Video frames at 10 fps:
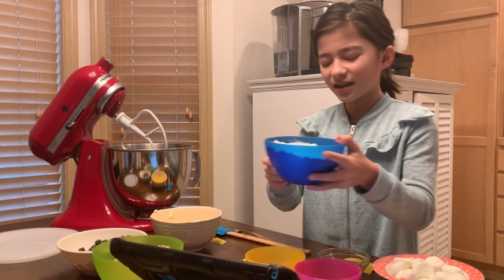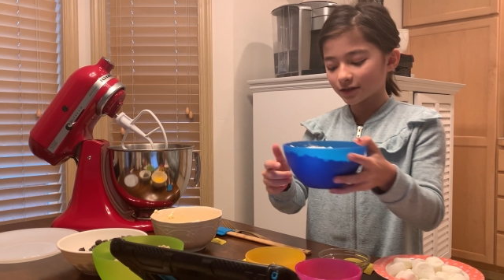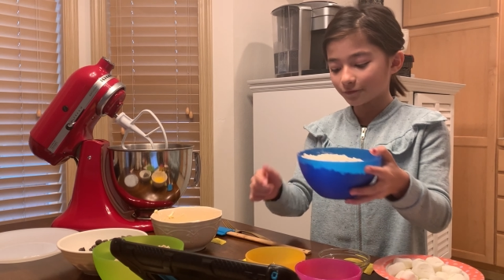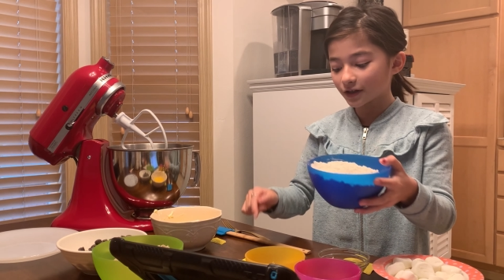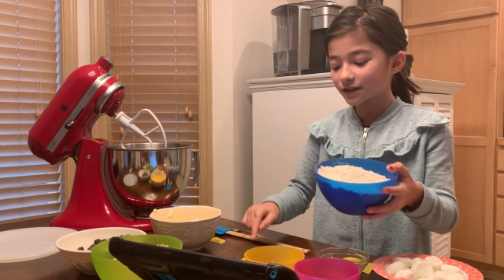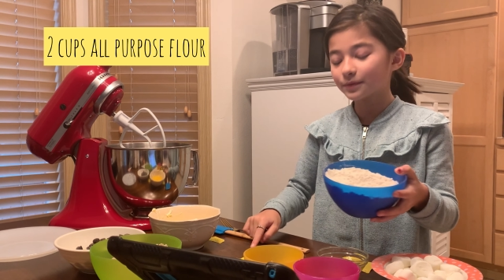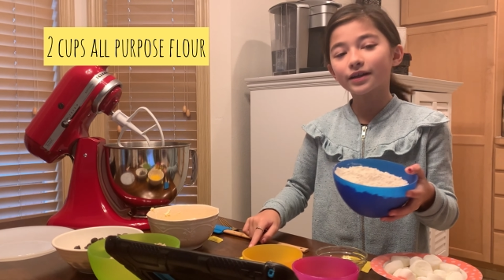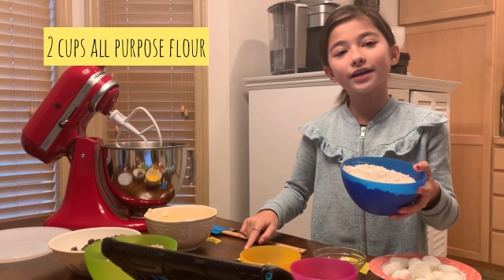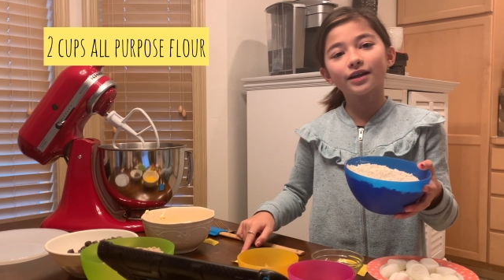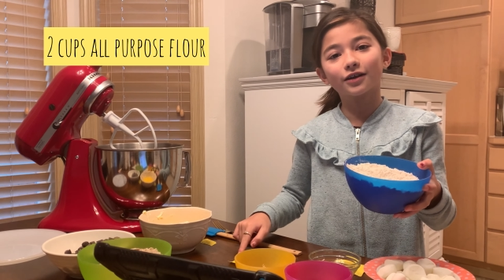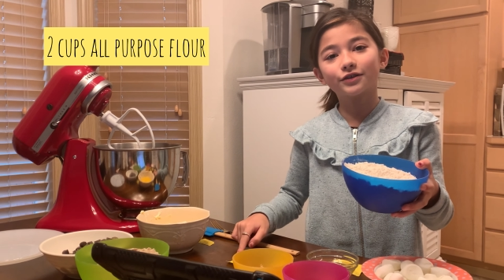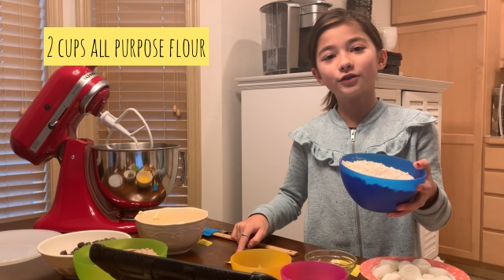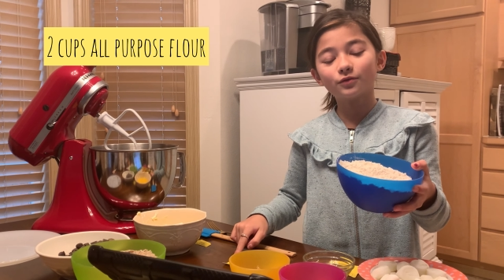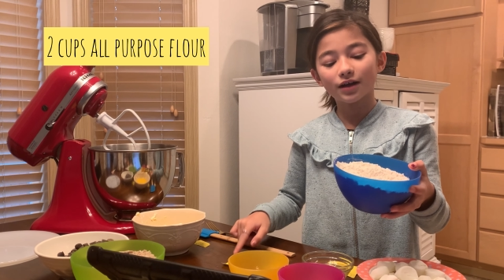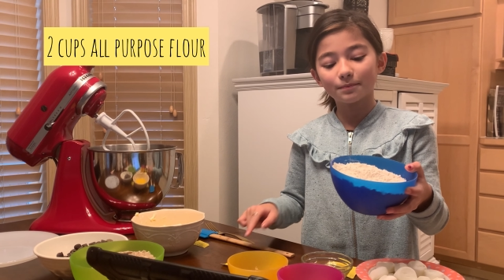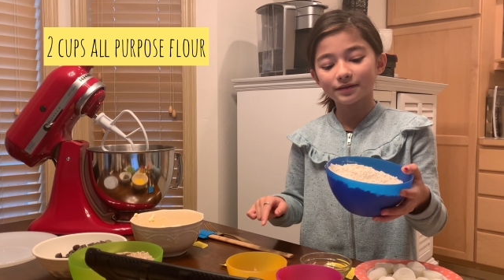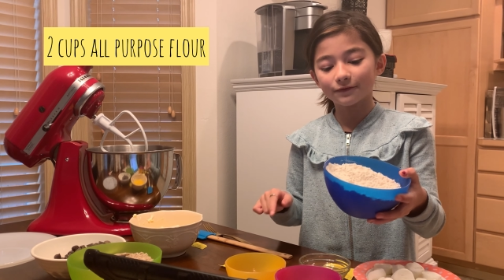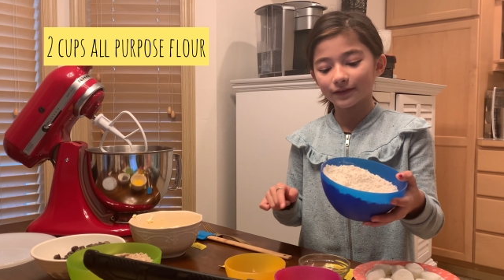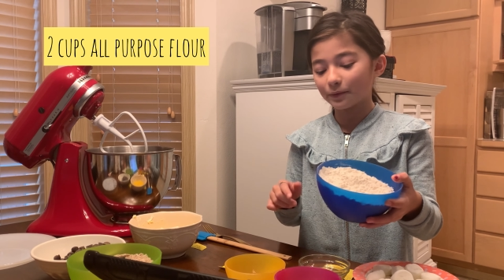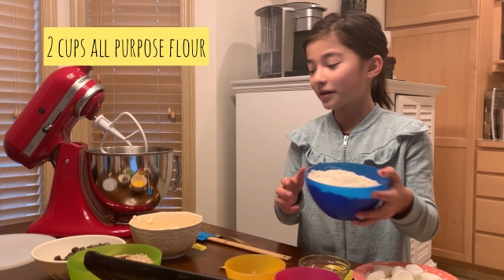So first, we're going to get our two cups of
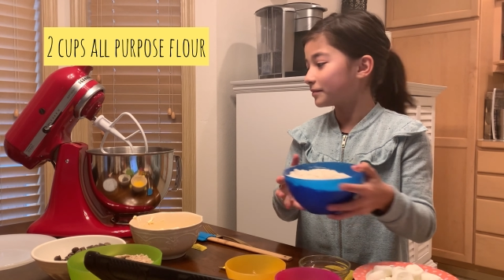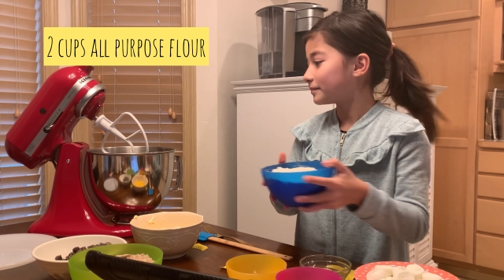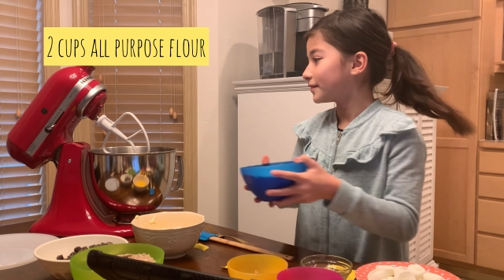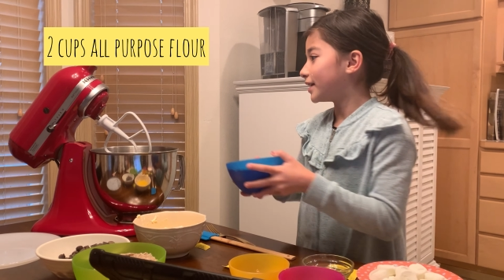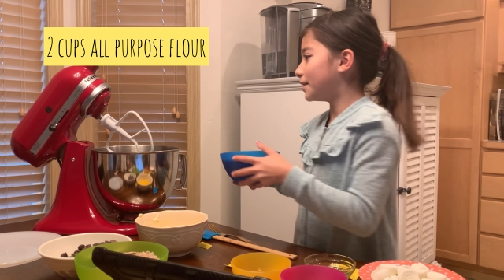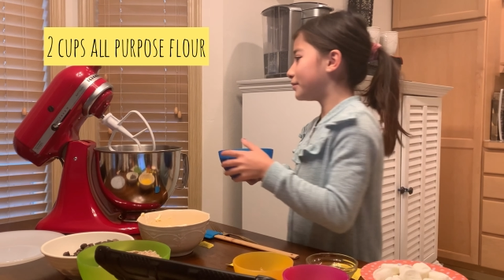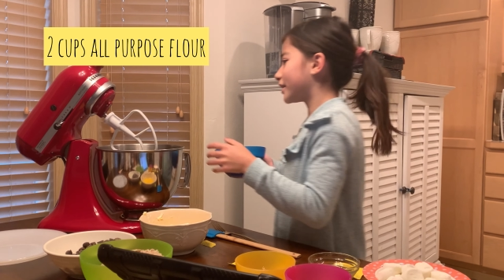flour and put it